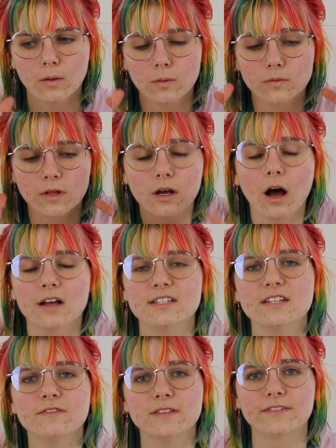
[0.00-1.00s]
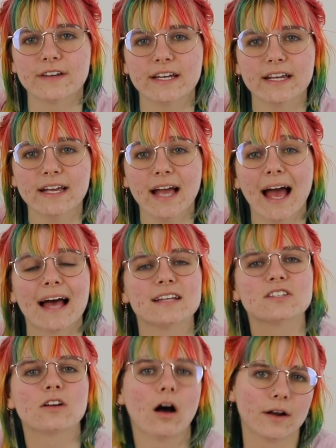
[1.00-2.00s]
The cost of living
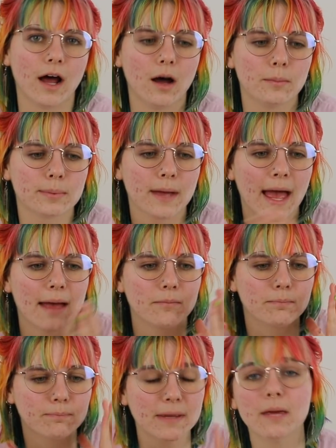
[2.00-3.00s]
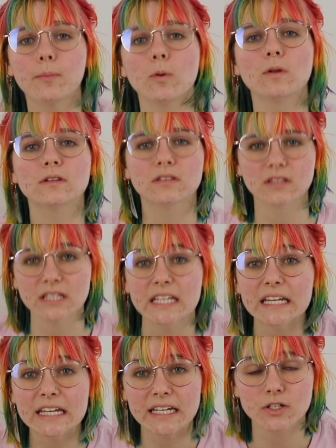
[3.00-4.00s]
has gone up, and people
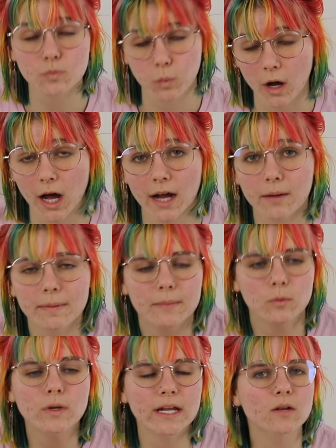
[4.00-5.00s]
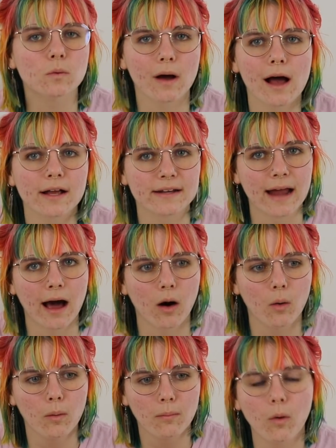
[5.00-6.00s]
need work. People need work
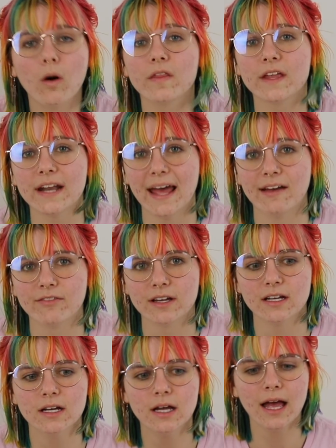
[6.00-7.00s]
now more than ever.